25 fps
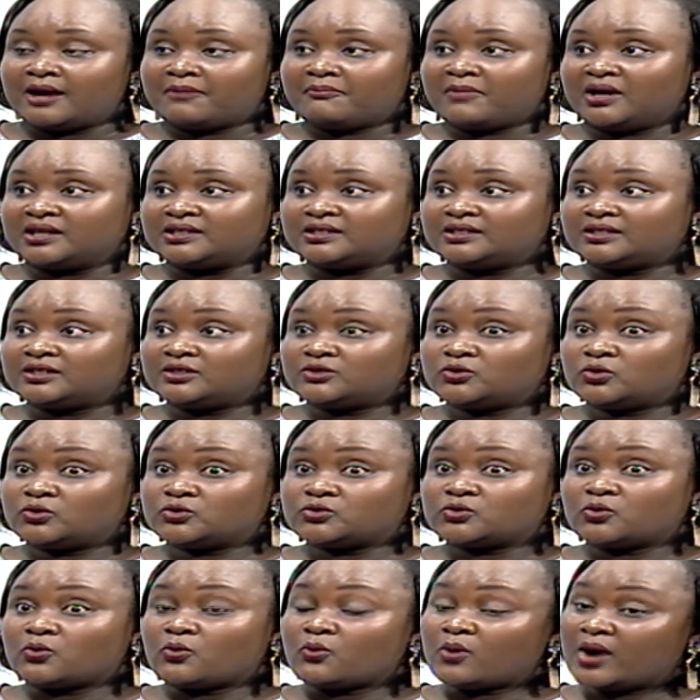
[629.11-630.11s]
But it is
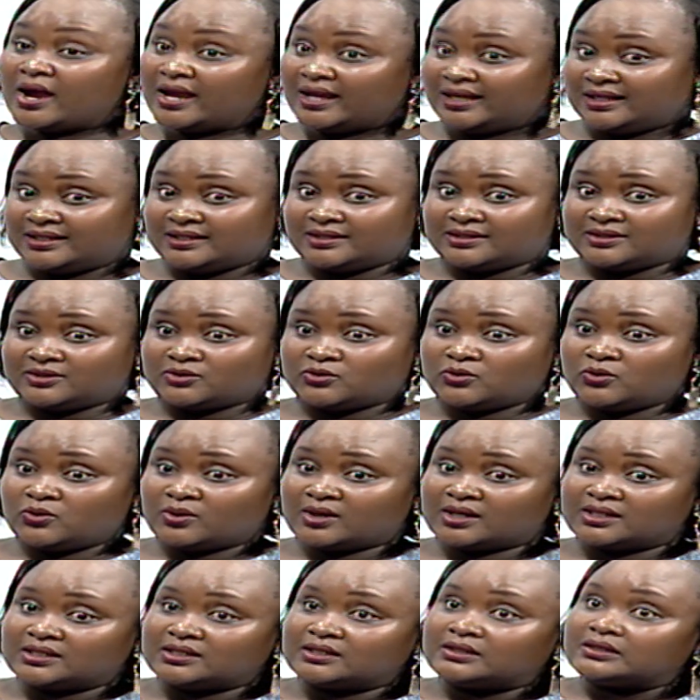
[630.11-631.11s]
also wise to
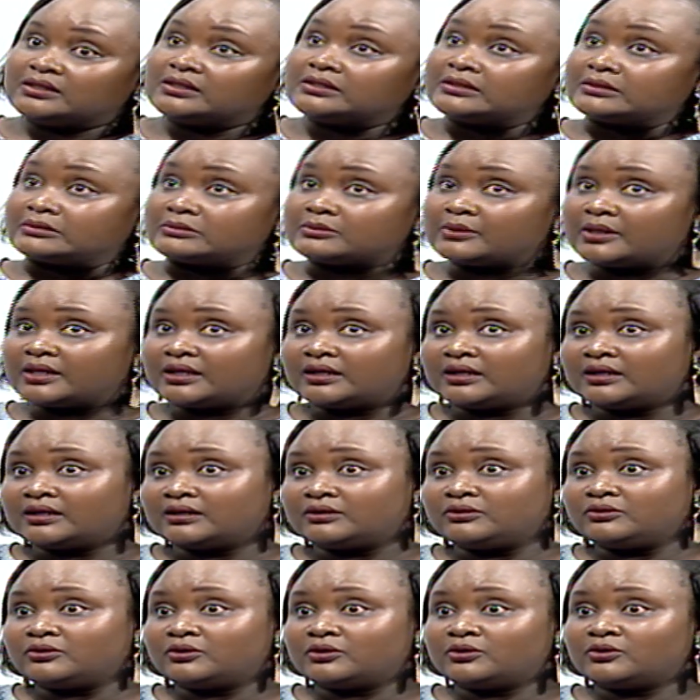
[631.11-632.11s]
look at it this way.
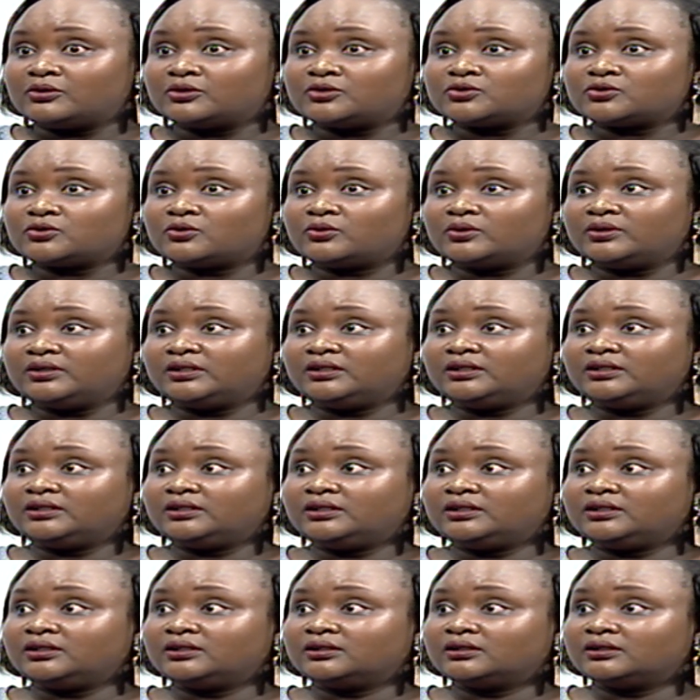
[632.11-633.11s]
Mm-hmm. You're not
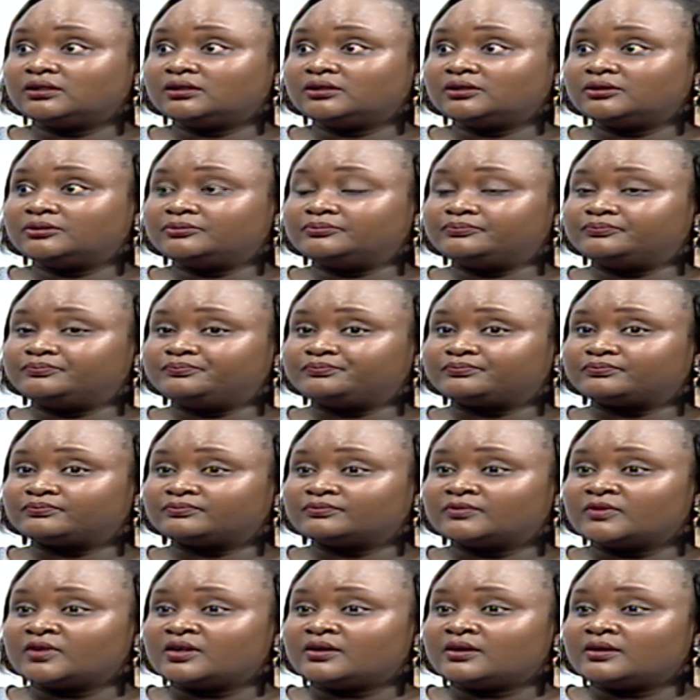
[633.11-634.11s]
only um,
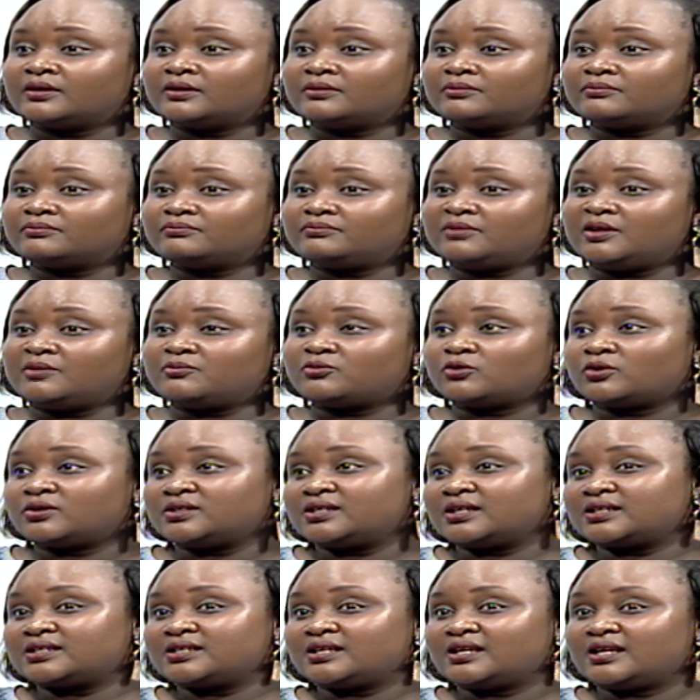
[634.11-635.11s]
being
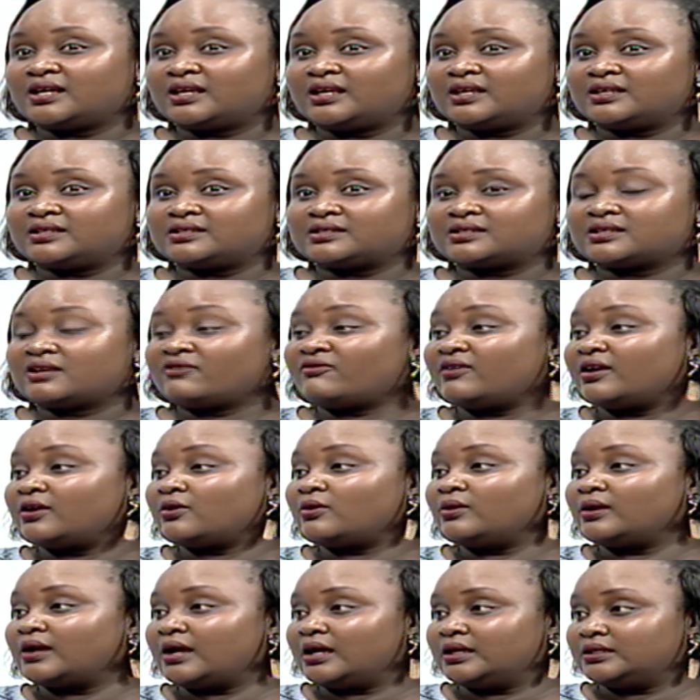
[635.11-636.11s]
protected against
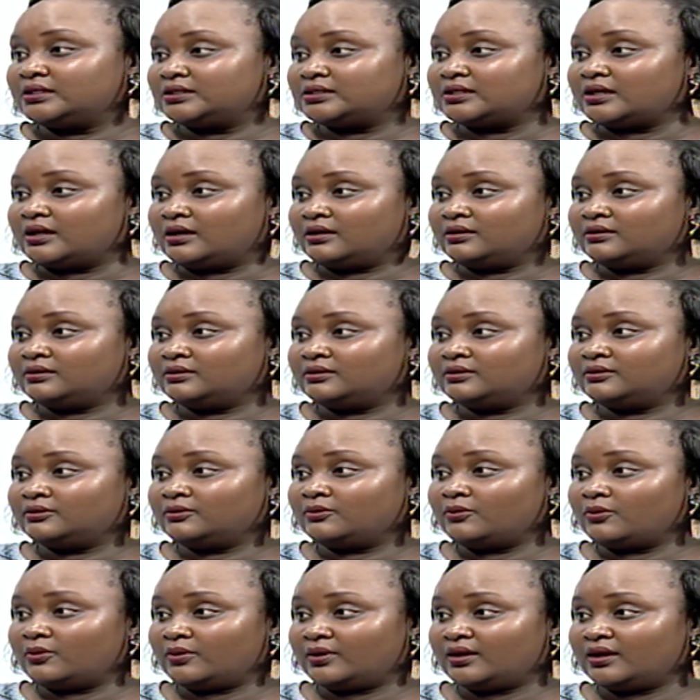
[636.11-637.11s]
cervical cancer.
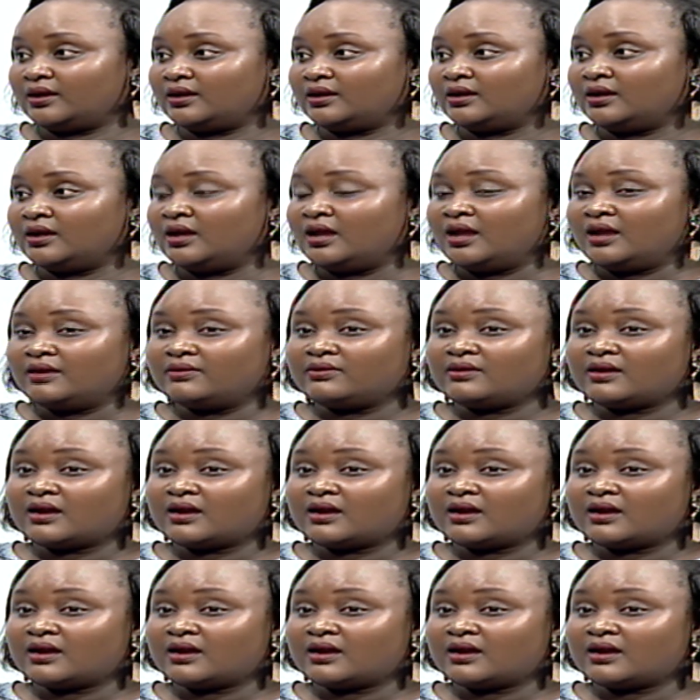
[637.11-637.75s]
Okay, mm-hmm.